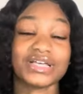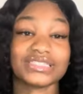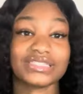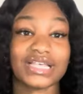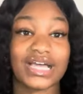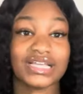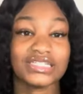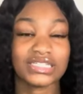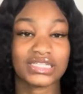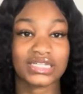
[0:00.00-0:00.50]

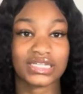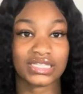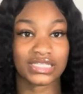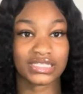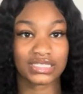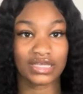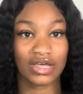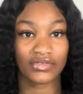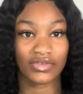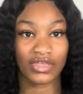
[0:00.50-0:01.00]
I should have did
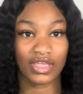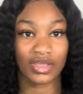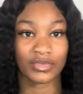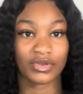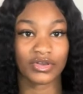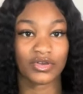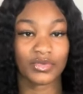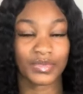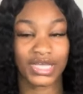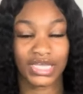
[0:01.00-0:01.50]
this off camera.
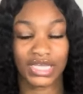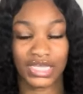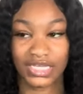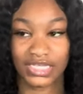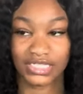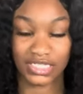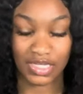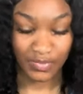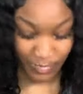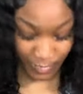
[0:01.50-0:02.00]
Oh my
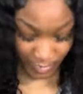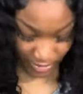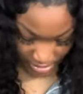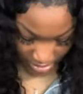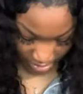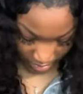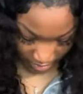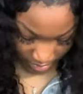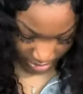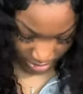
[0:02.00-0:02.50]
gosh, I'm
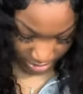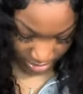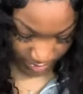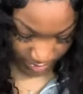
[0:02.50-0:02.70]
wasting all this